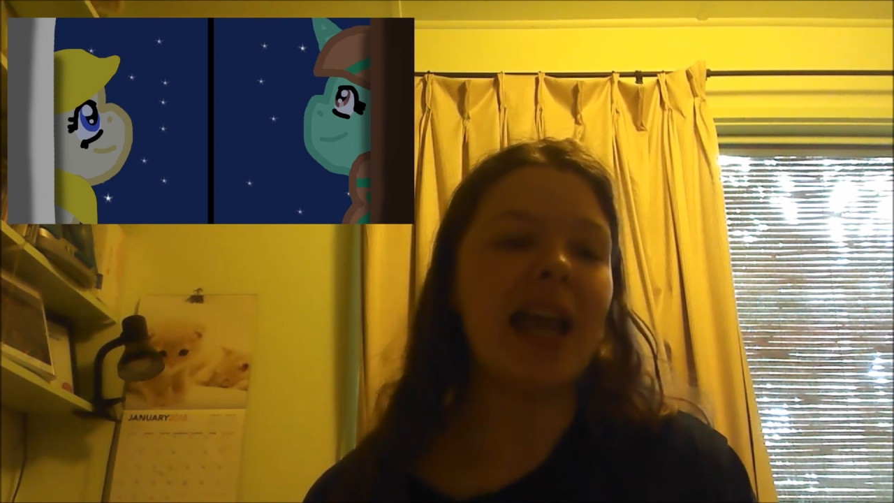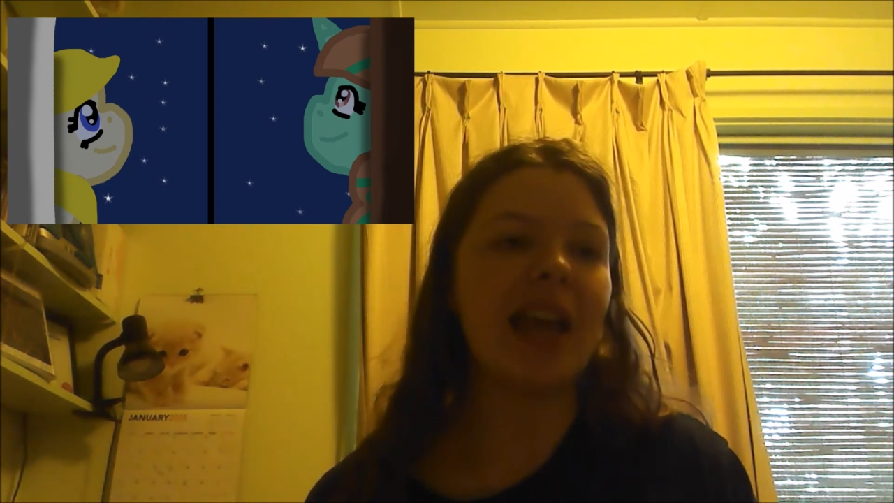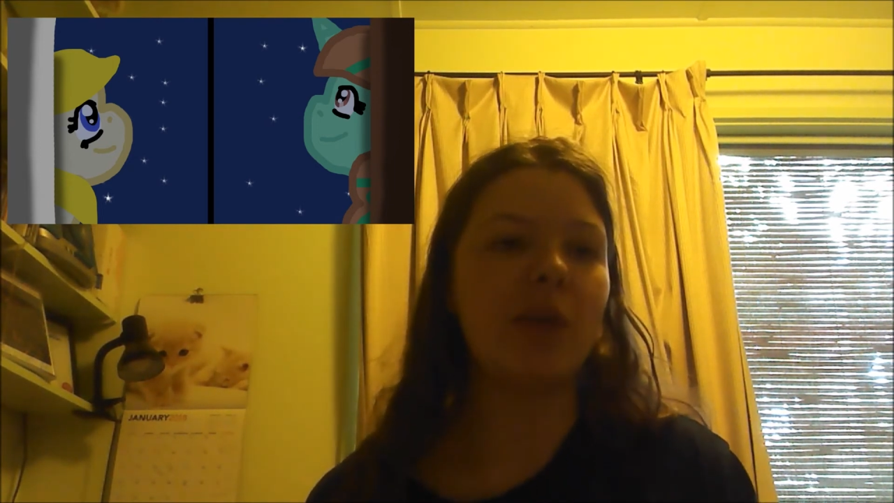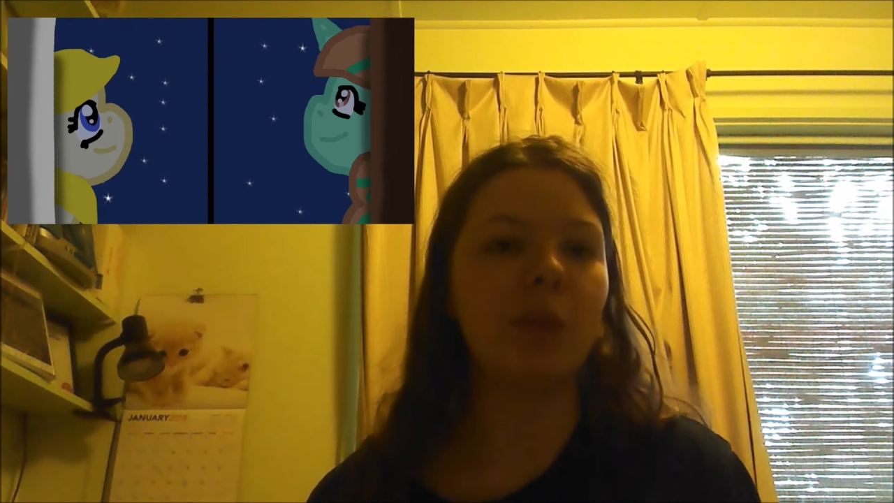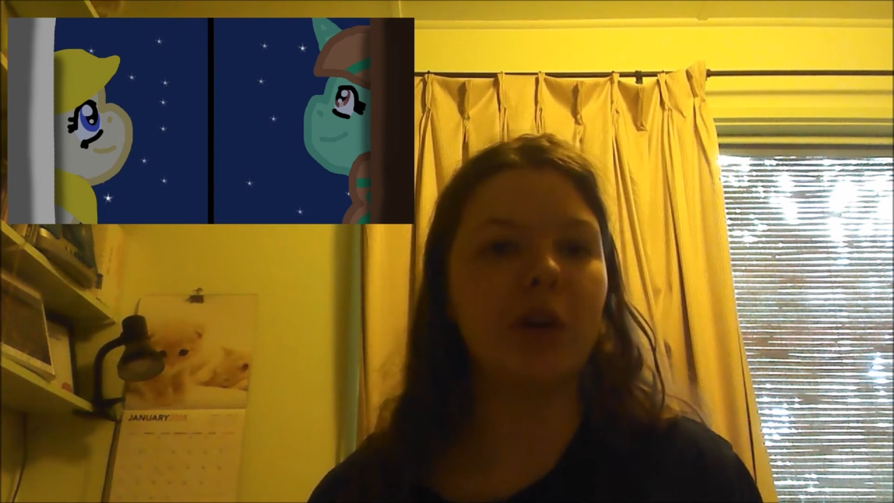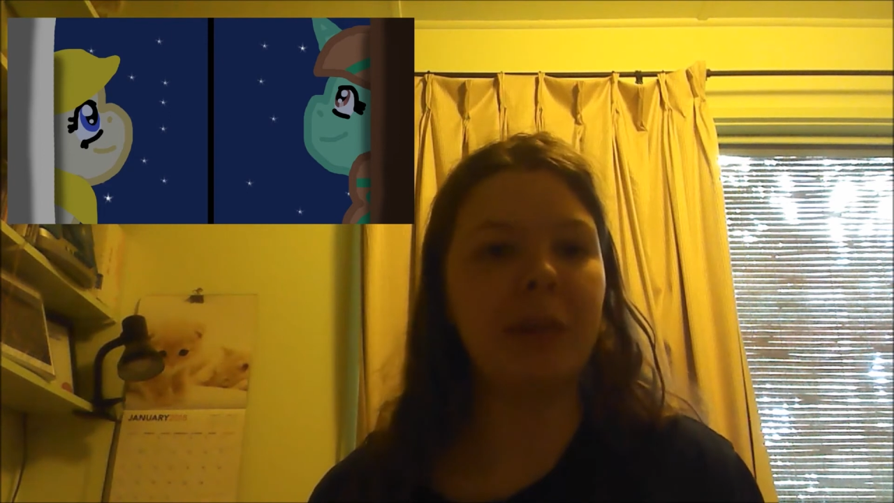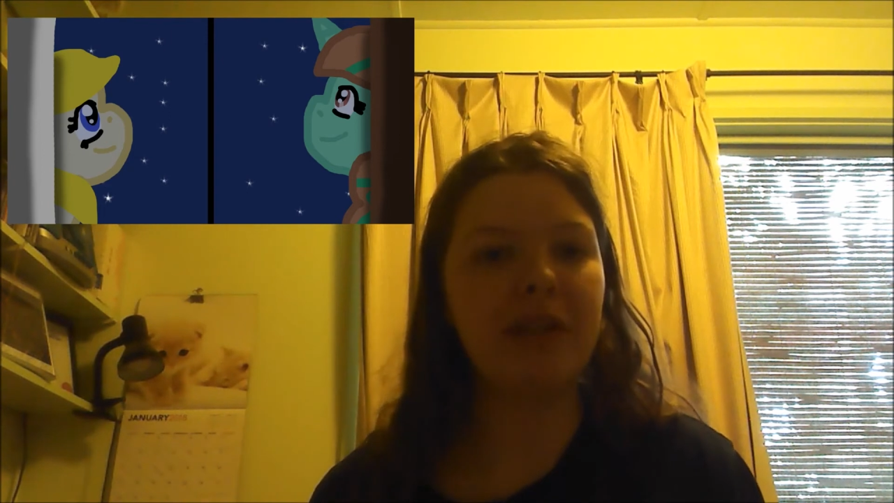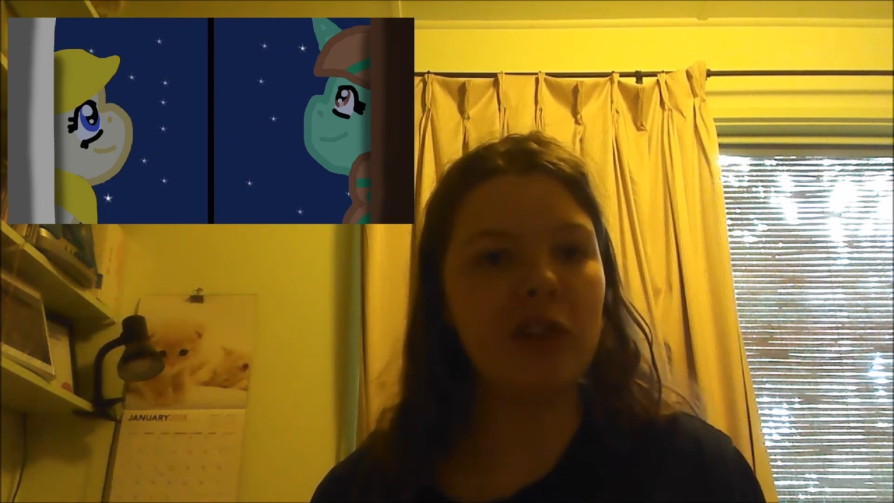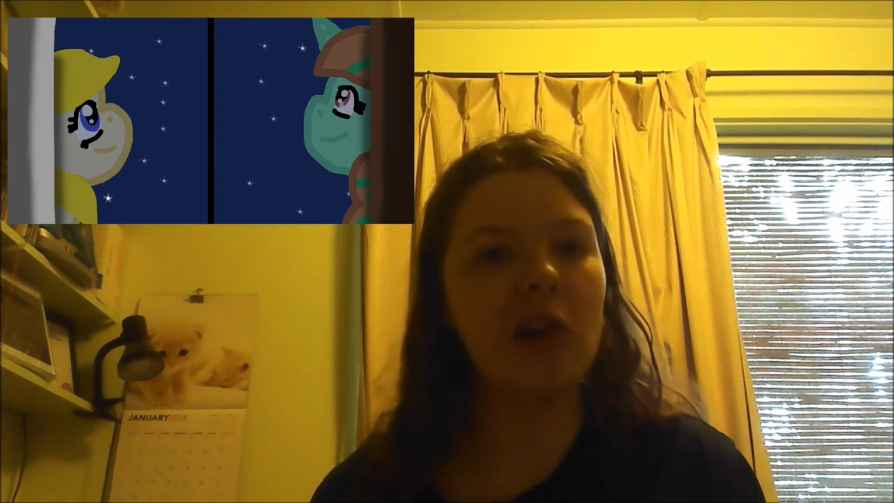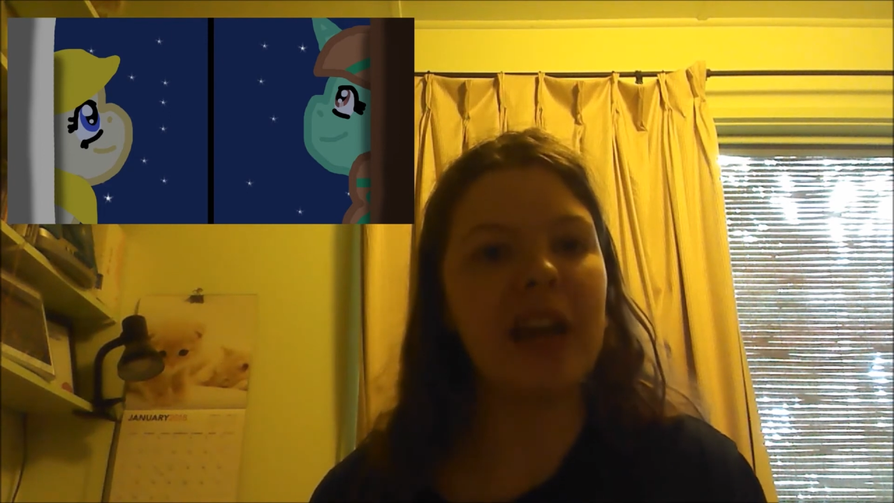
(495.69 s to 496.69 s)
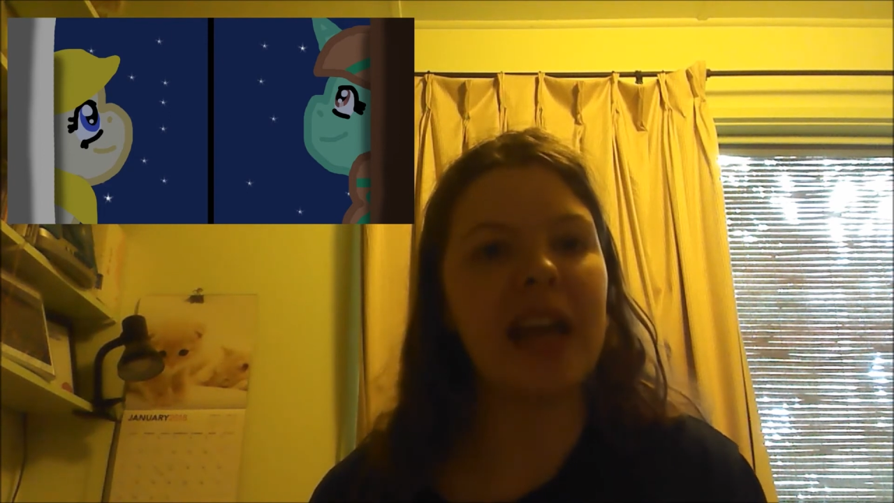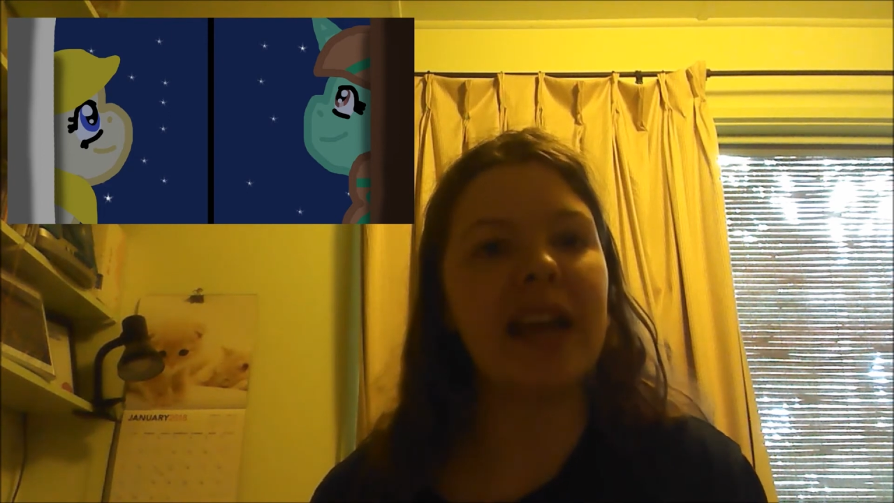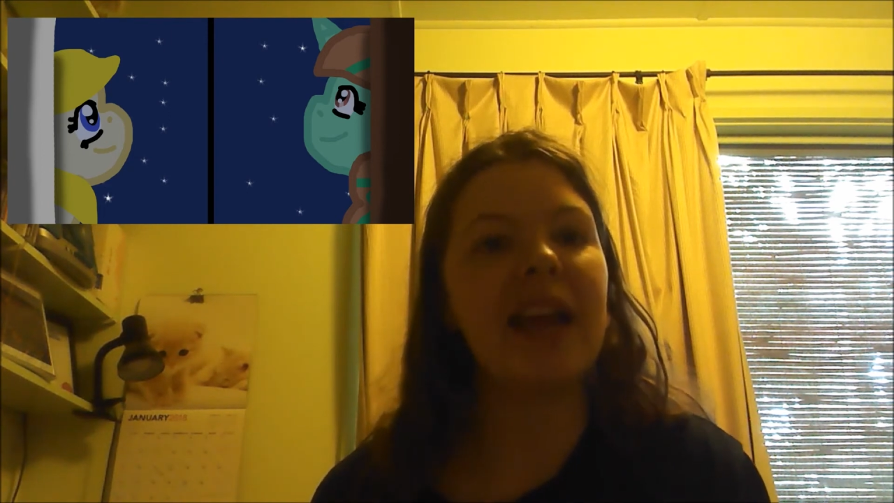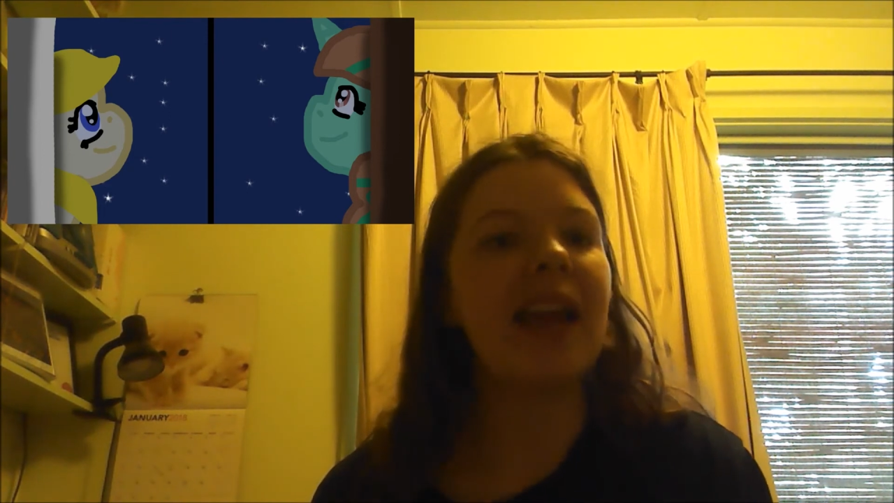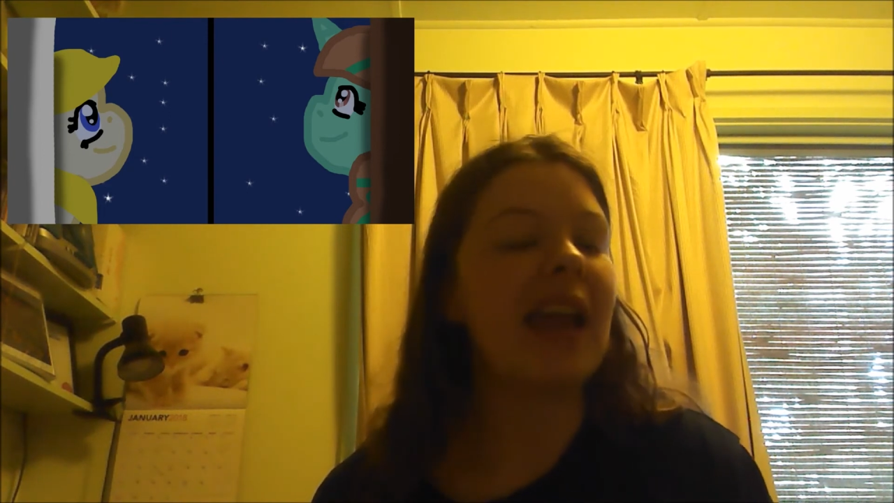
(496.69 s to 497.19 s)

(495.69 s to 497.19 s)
and we'll be vlogging,